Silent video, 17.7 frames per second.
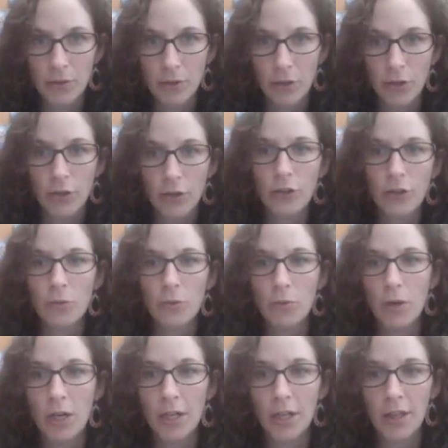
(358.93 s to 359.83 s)
You're the
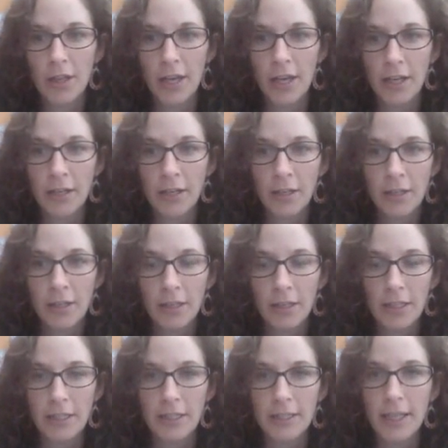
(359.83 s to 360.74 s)
one that
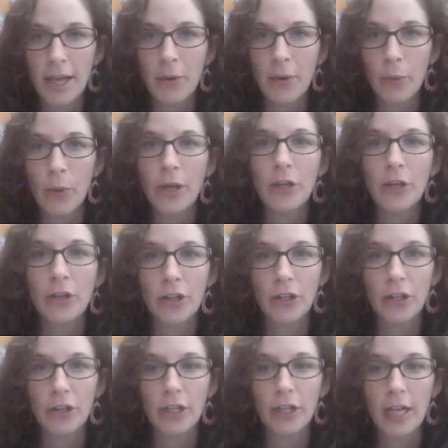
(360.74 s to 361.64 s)
can decide what you're going
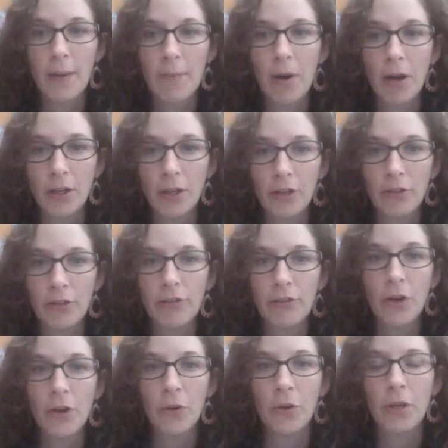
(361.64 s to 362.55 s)
to look up on your phone.